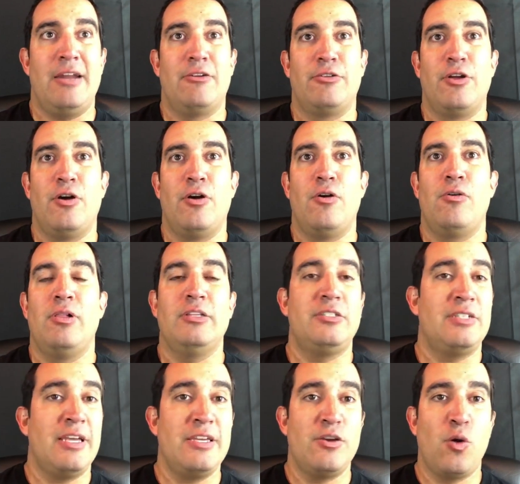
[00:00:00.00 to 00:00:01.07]
I don't know,
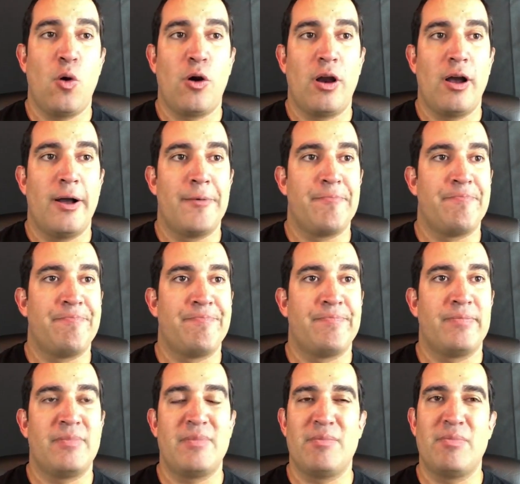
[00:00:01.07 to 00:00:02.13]
let's say you're
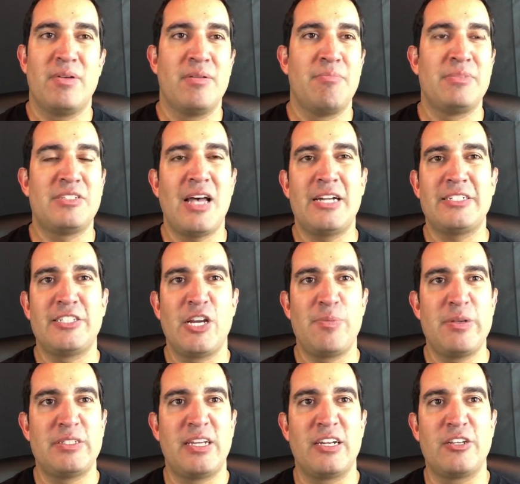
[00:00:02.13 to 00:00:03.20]
massage
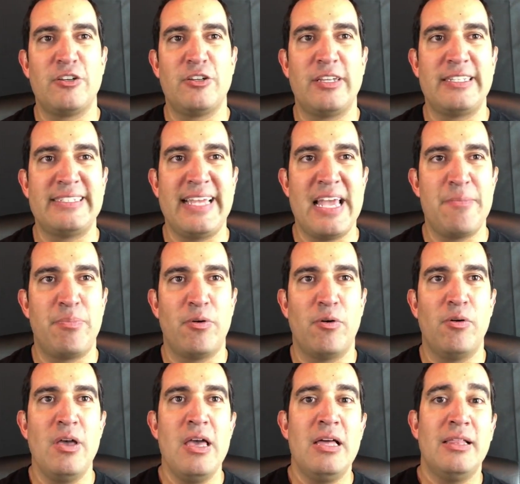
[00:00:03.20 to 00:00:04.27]
therapy is not a good
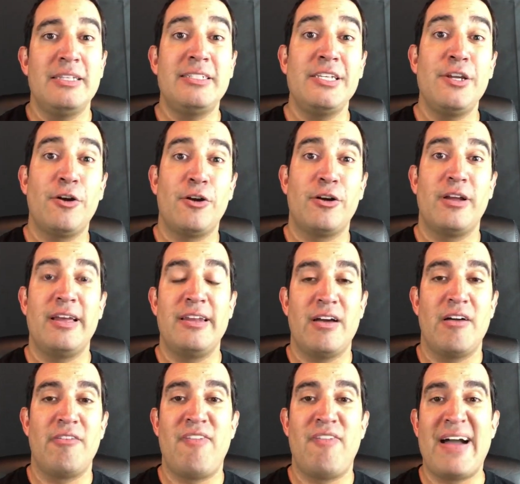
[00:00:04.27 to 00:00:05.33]
example. Let's say you're
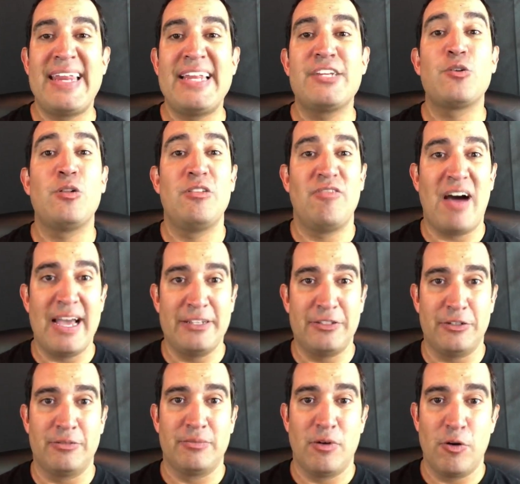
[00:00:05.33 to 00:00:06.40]
a financial
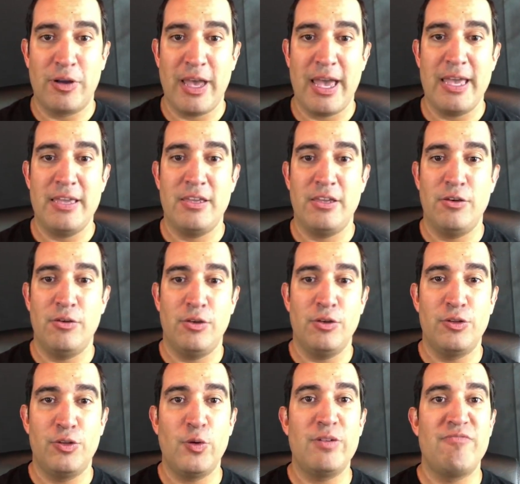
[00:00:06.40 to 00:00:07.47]
advisor, okay?
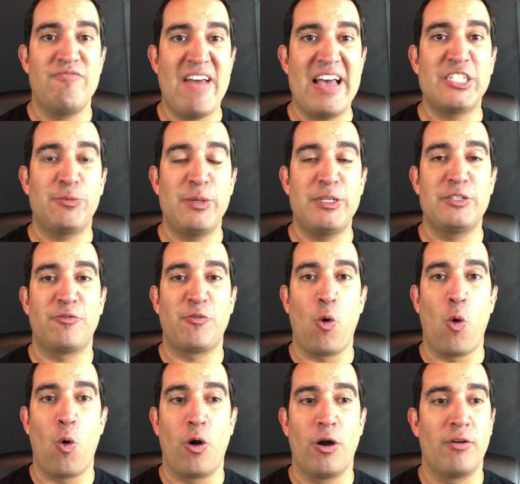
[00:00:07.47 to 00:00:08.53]
You do investments
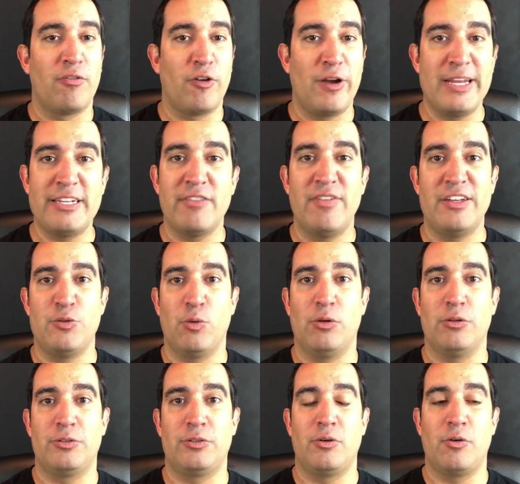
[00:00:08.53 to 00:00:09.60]
for
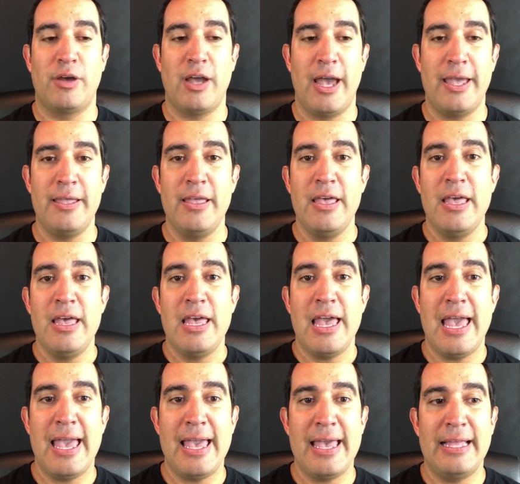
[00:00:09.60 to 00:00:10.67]
individuals, okay?
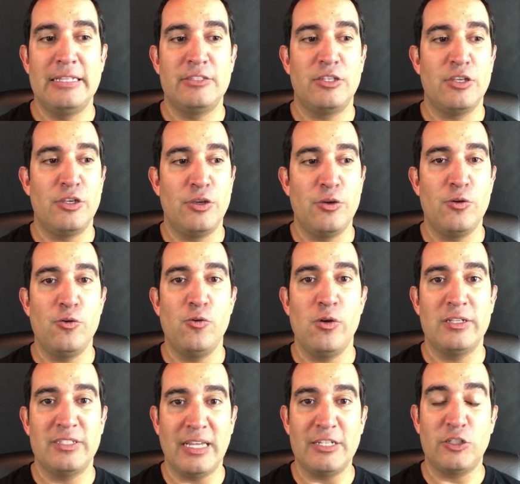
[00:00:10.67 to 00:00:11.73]
And you
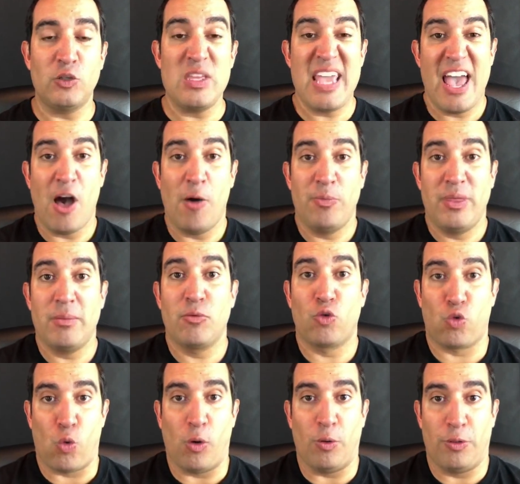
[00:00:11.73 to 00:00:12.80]
essentially help them
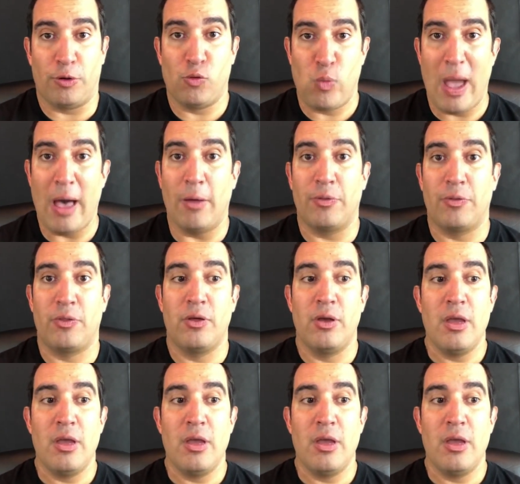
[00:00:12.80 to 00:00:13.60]
grow their wealth.